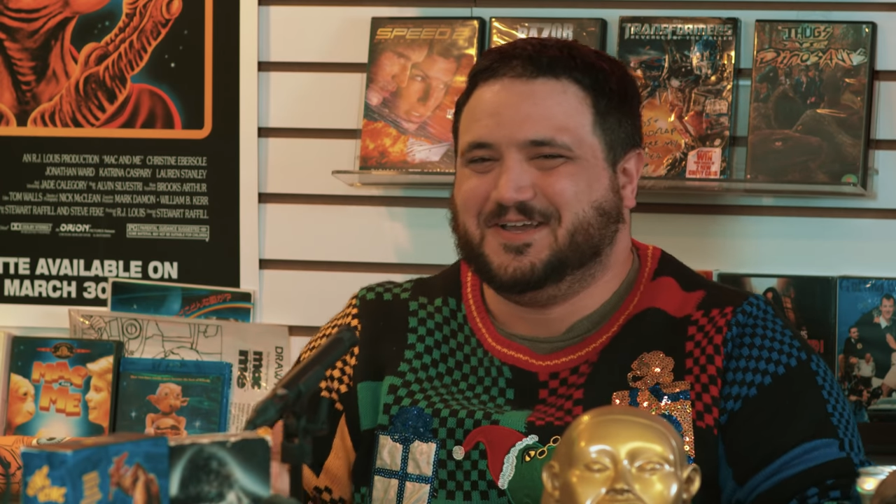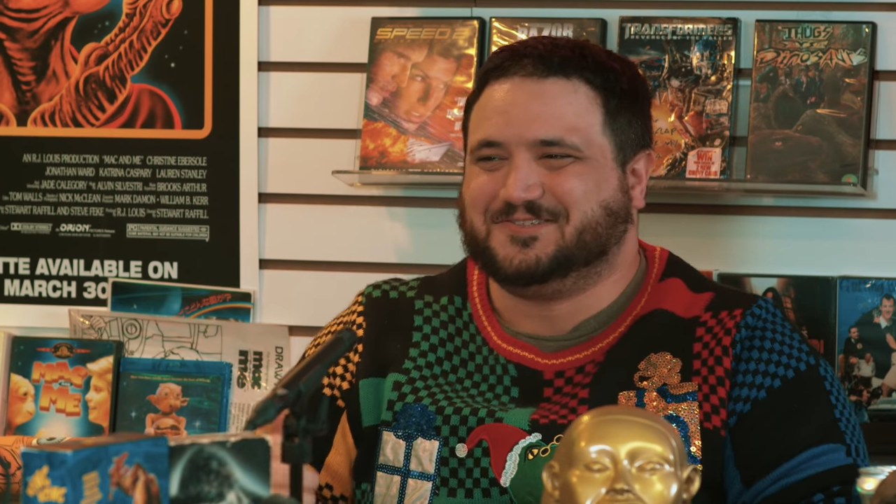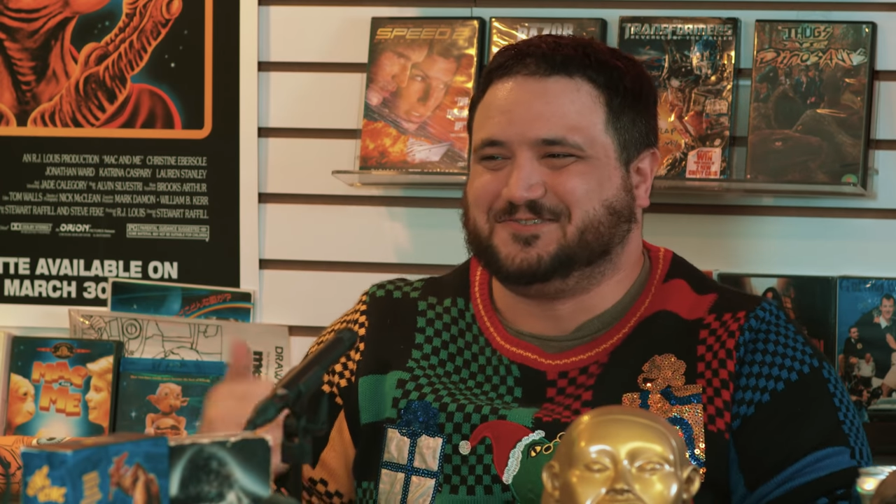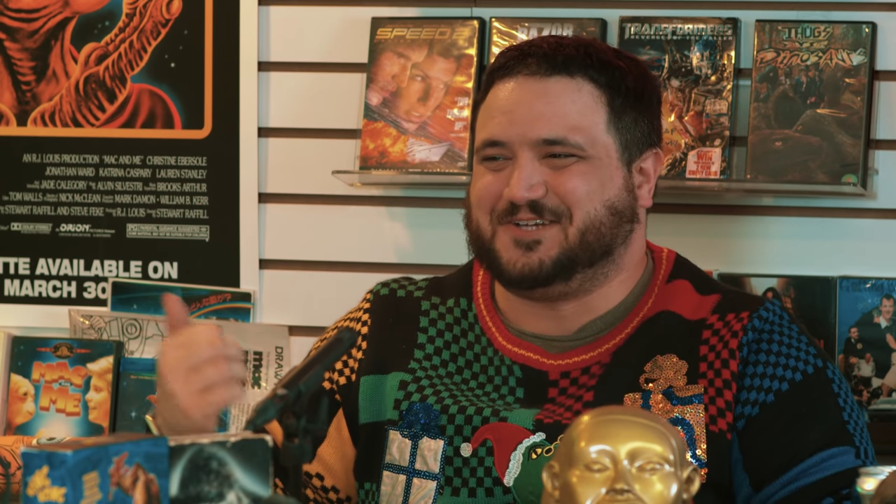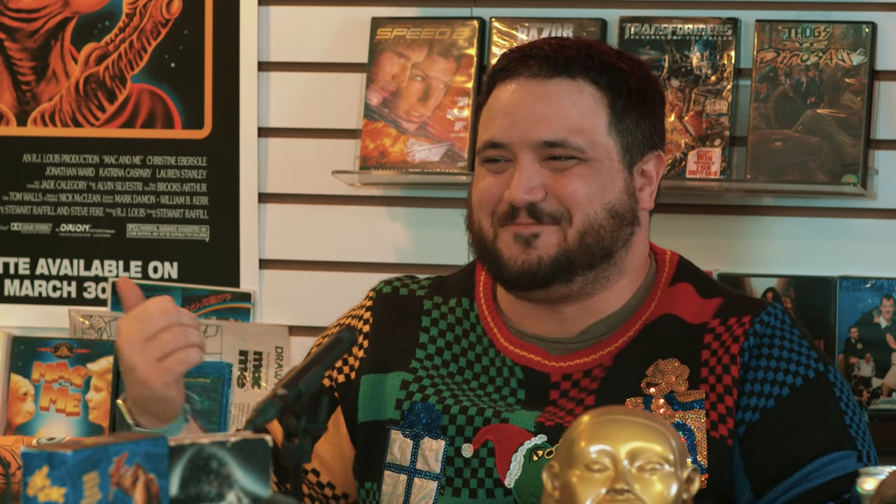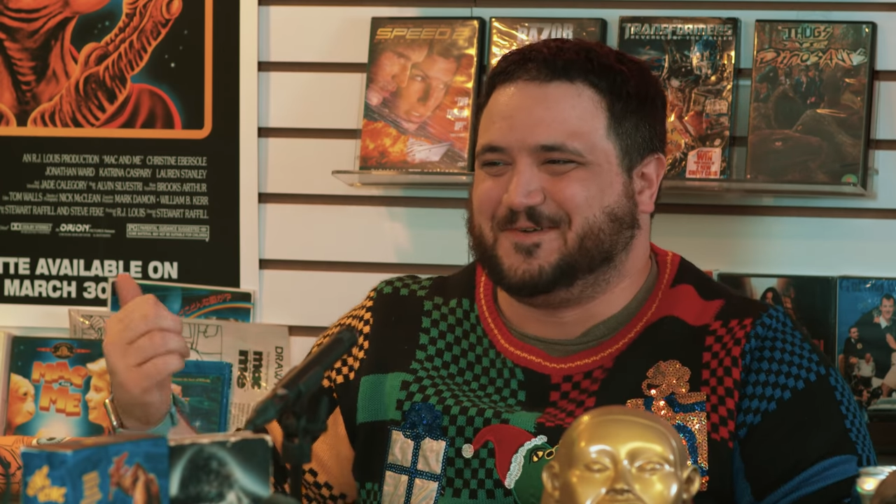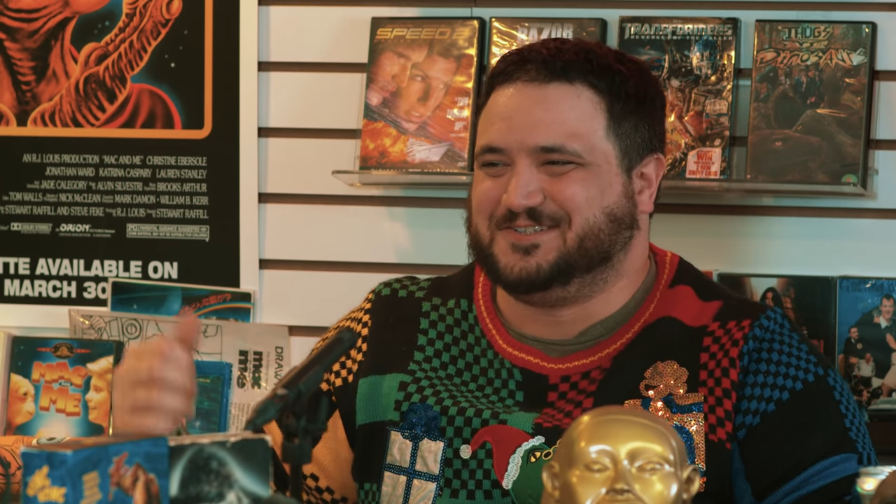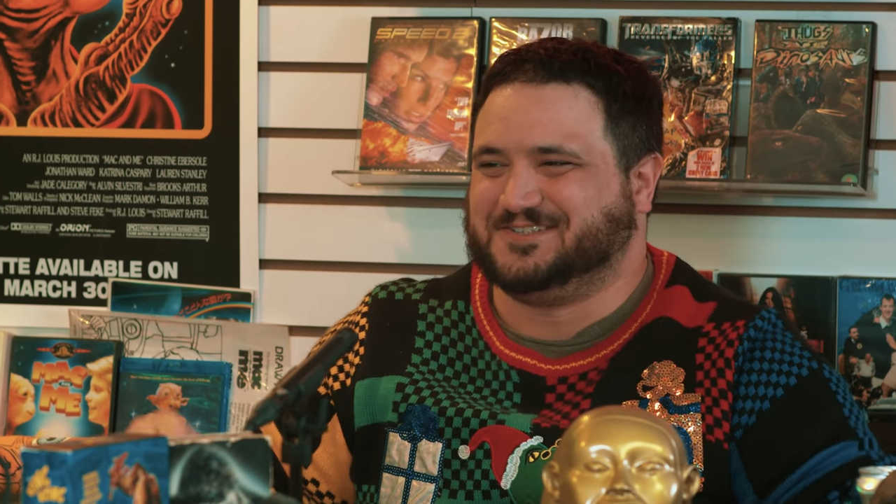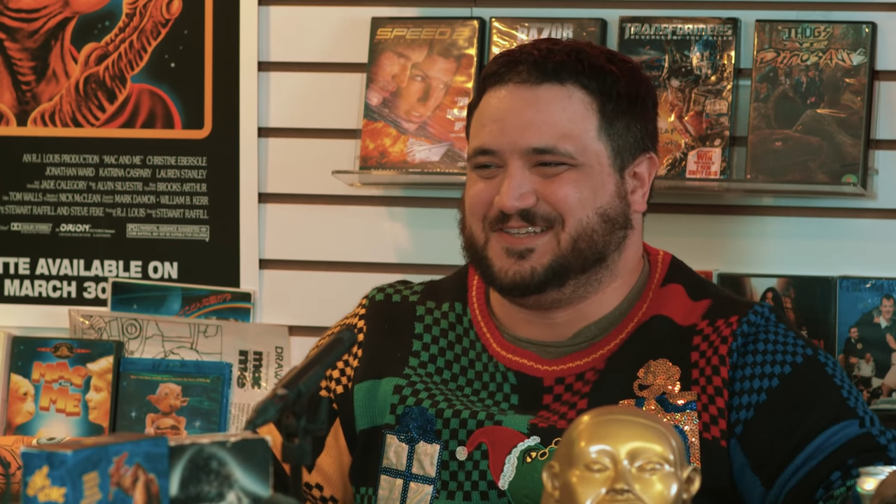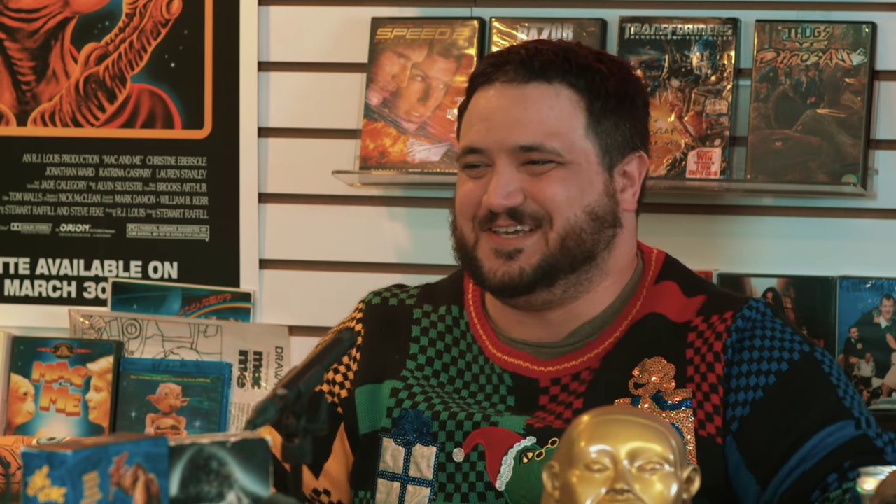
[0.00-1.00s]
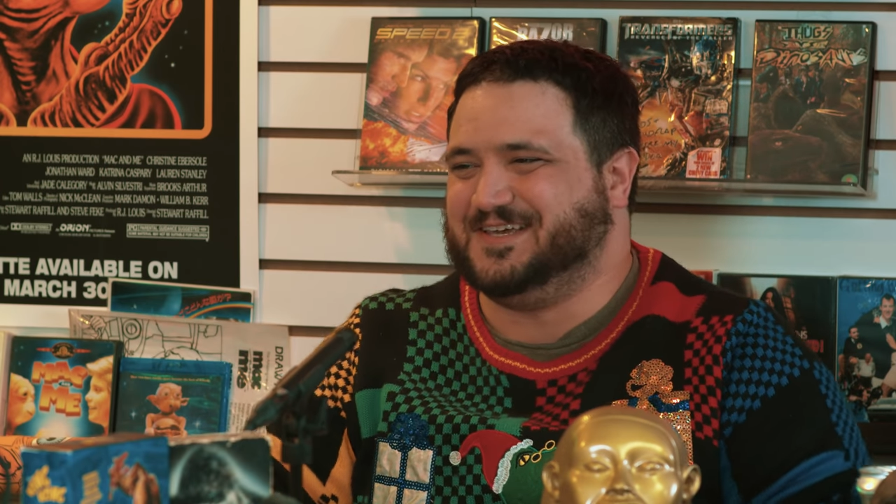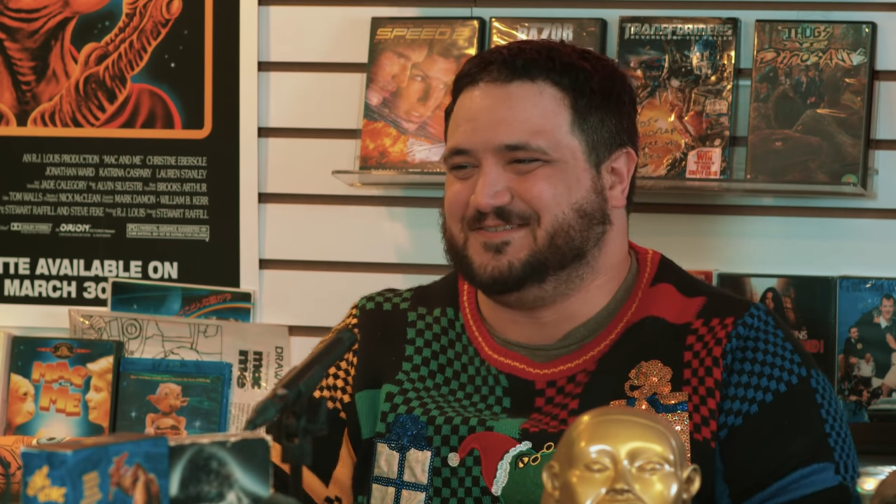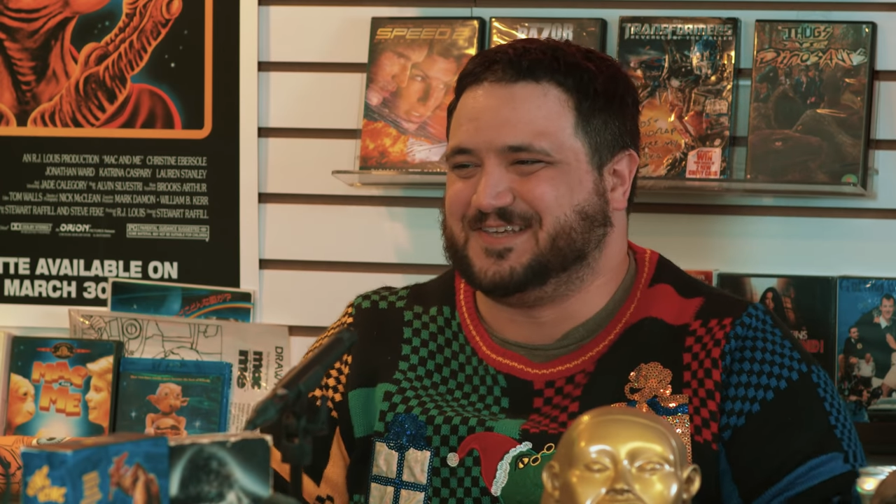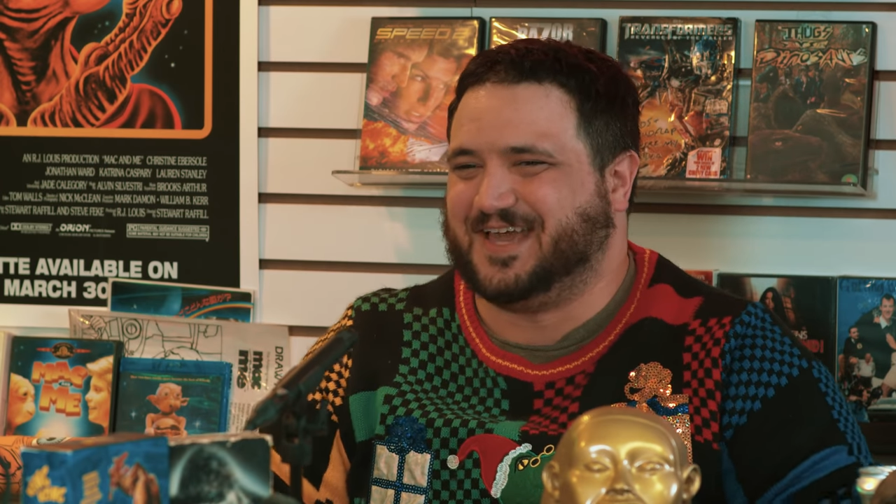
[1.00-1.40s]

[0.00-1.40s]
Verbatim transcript: So Jeff Bridges leaves,